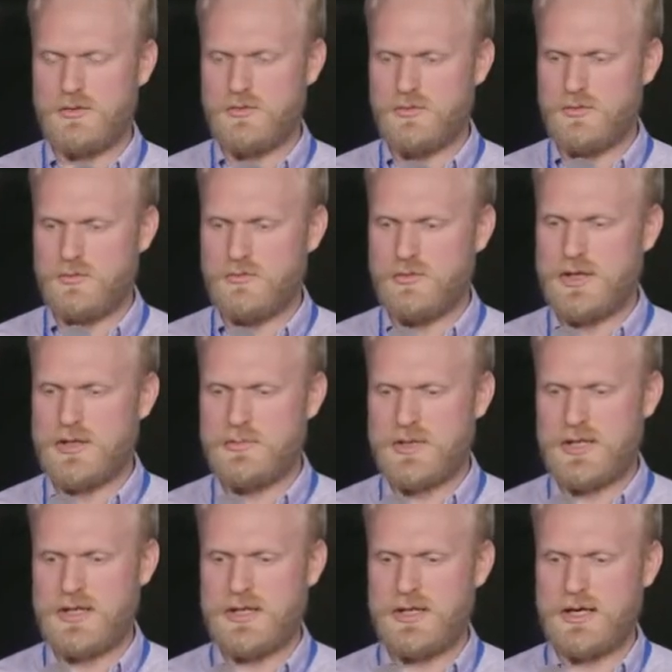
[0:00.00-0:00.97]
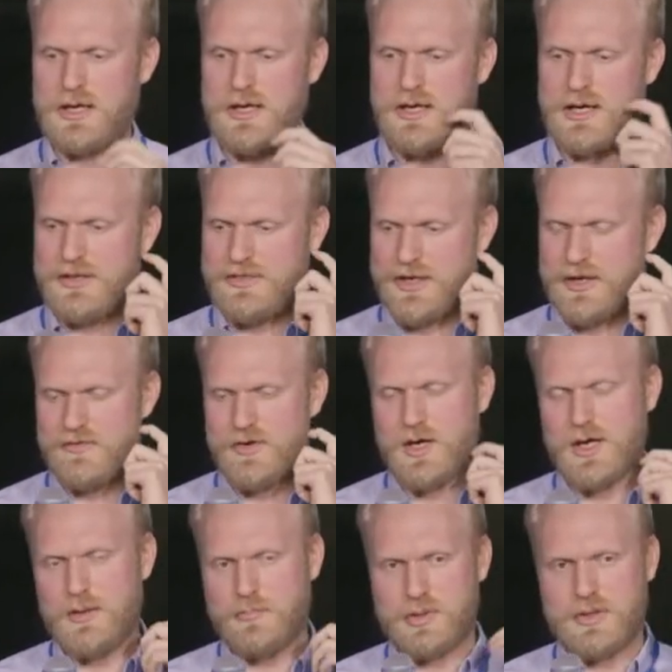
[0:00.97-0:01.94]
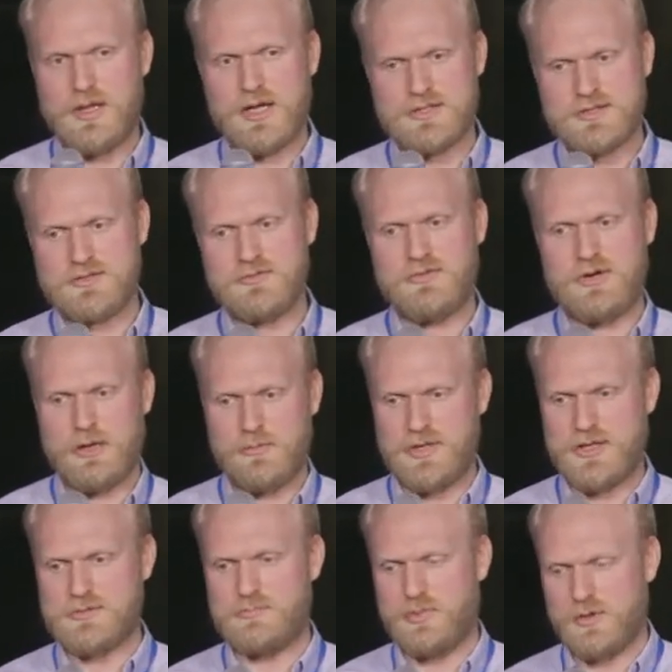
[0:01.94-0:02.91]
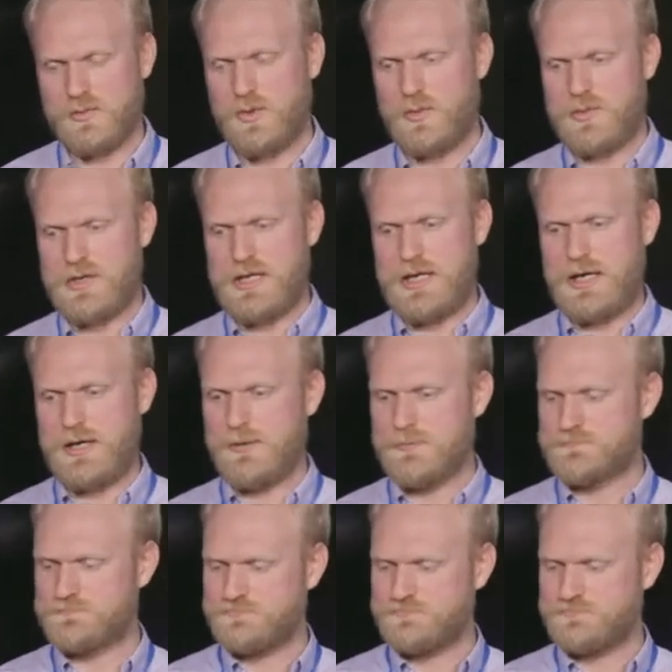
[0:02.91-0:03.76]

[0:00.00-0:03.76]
really be uh, I think a, a, plus for helping us build what we needed.